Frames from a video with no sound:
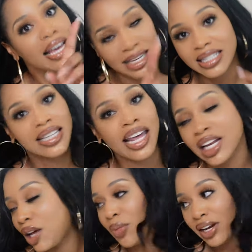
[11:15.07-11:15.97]
is
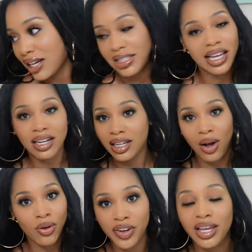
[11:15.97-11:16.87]
settling. We're not settling
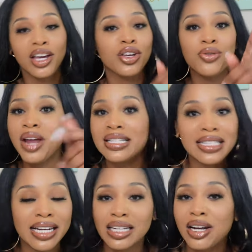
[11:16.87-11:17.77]
over here. You're not
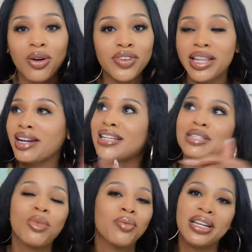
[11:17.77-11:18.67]
settling over there. That's
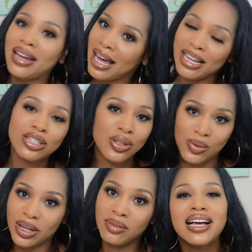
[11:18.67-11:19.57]
what we're not doing.
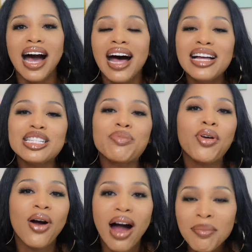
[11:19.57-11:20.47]
God's
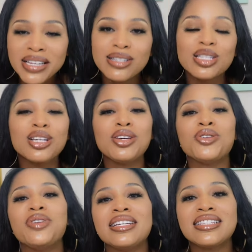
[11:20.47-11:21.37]
promise to you you
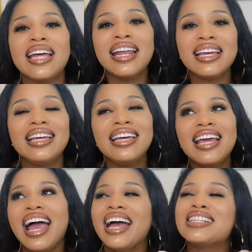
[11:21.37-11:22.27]
is that He
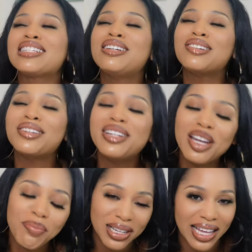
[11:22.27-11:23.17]
has good
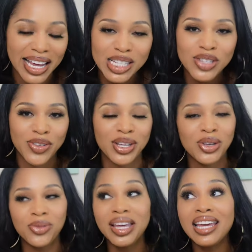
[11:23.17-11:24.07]
plans for
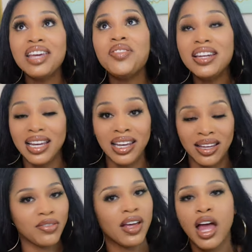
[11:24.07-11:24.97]
you, even if